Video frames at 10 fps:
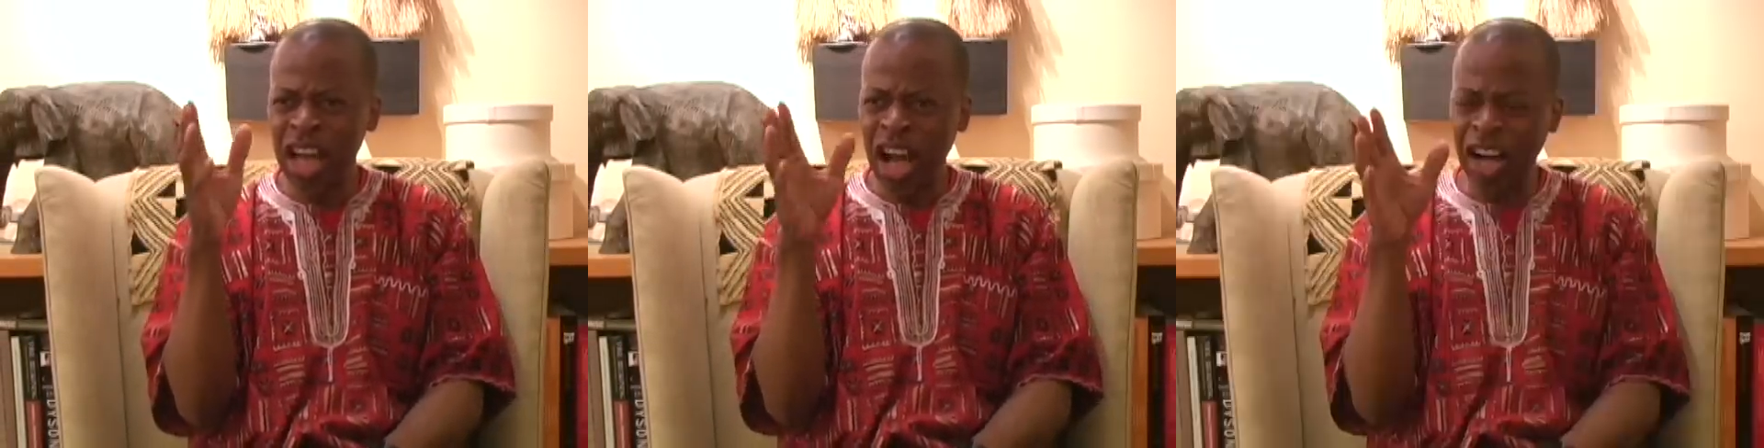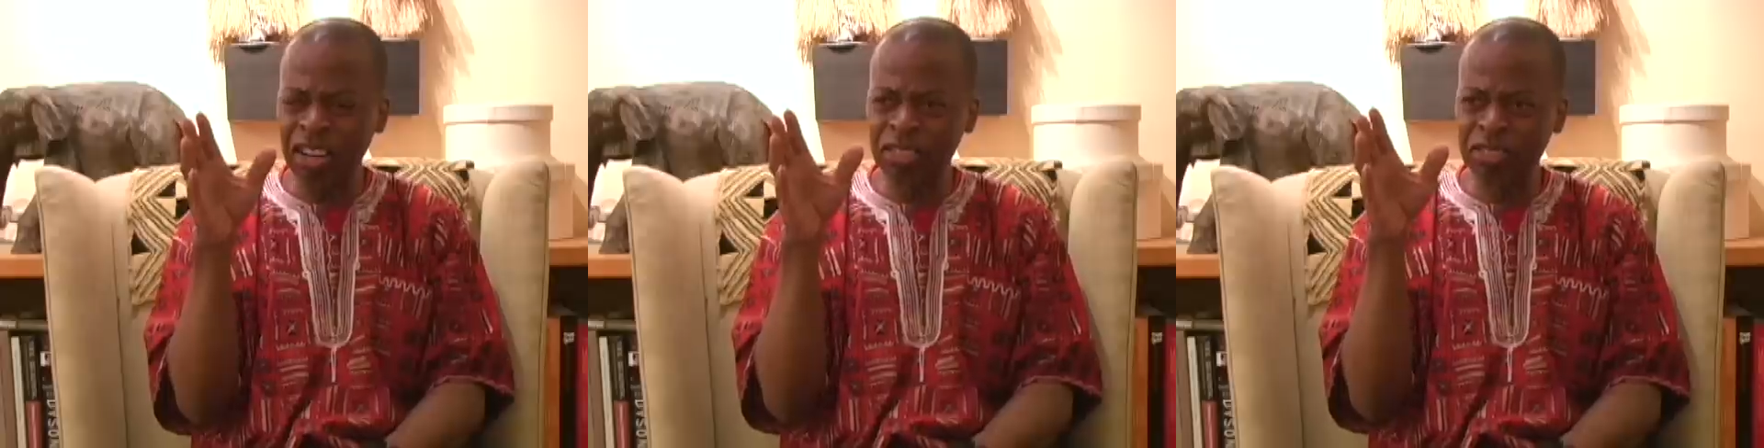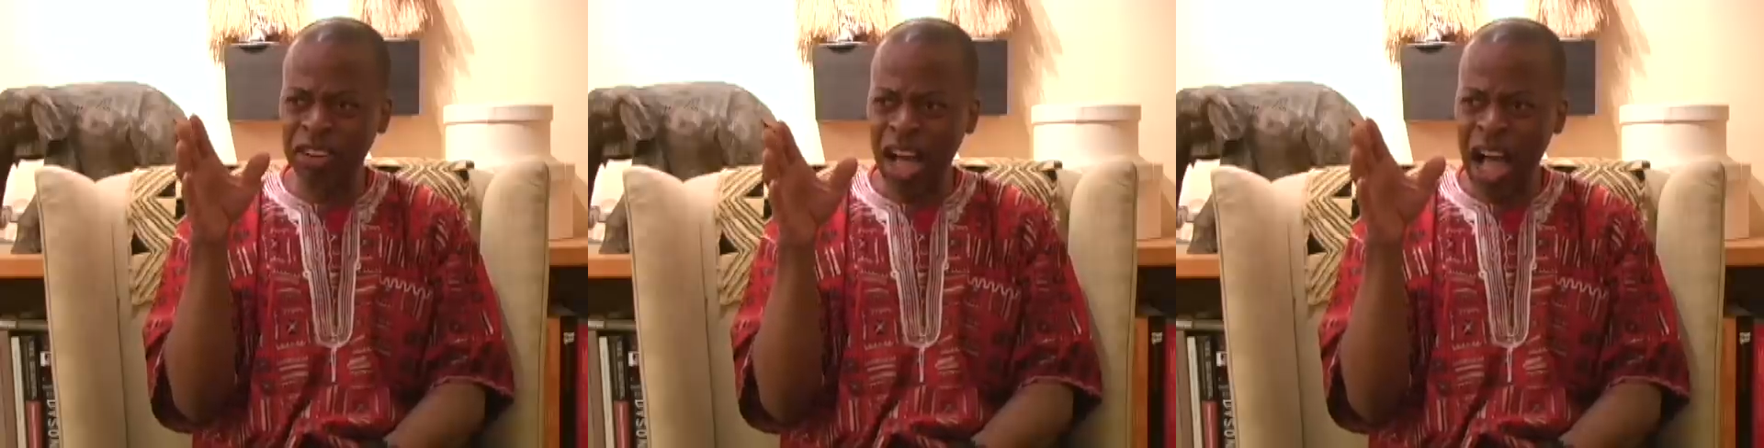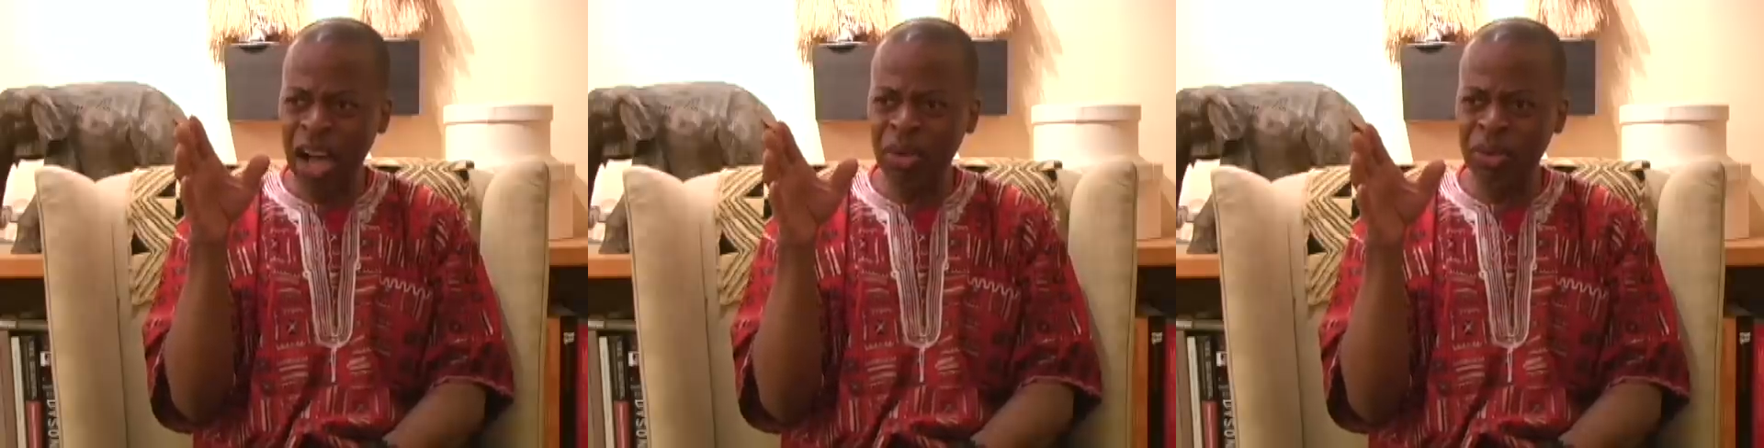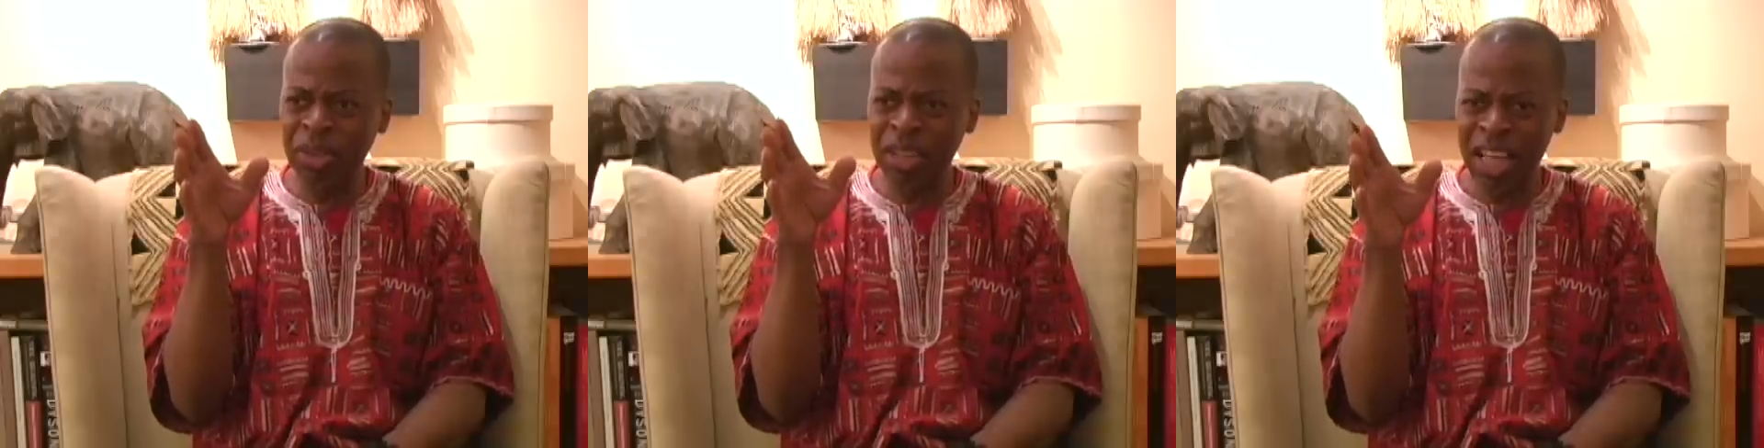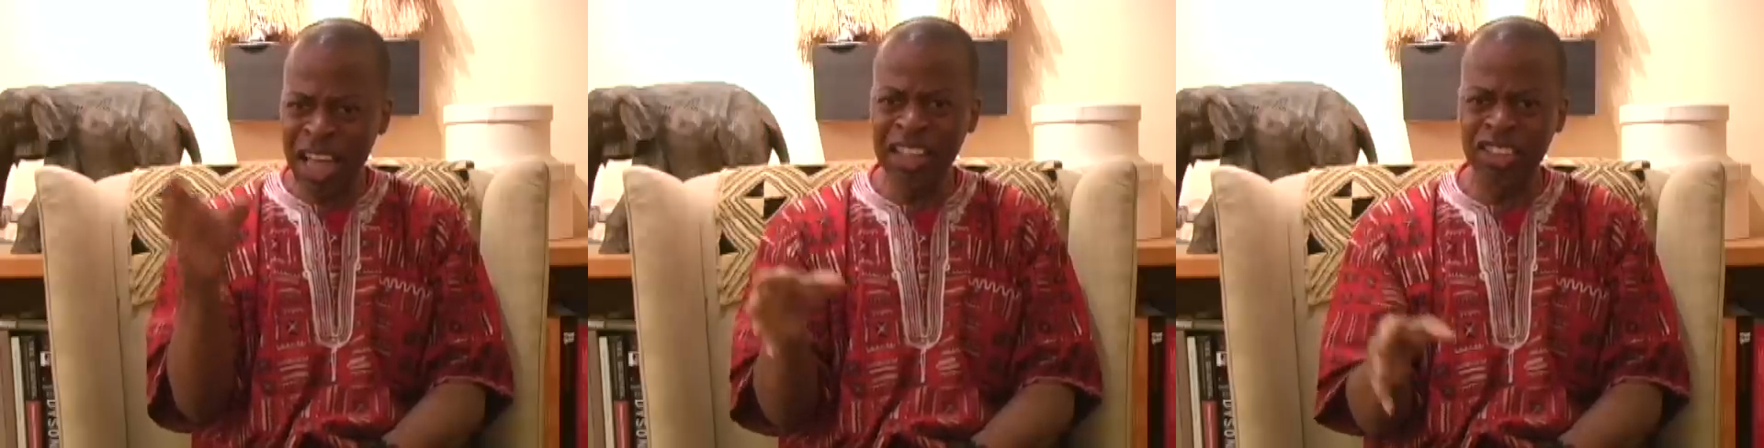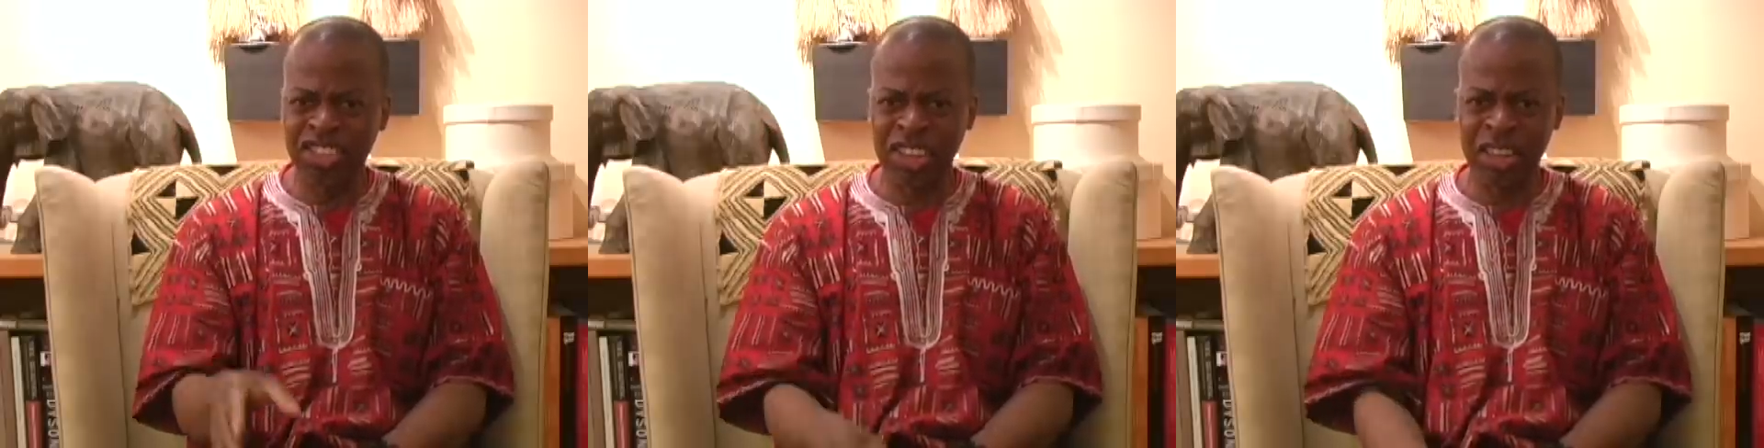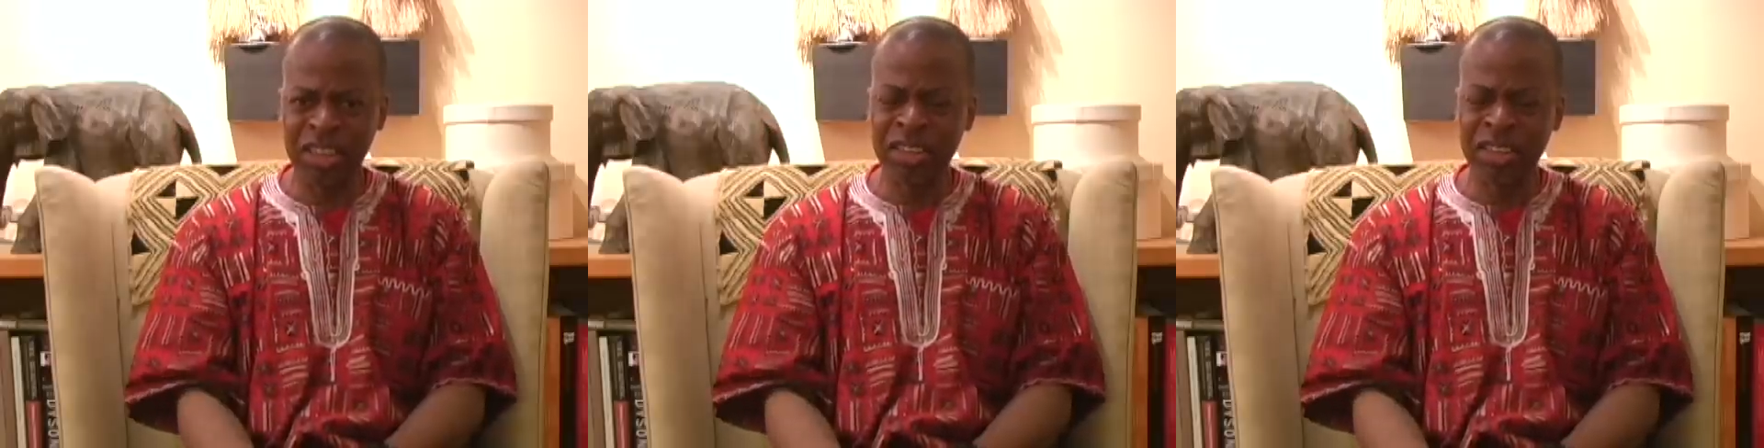of our energy,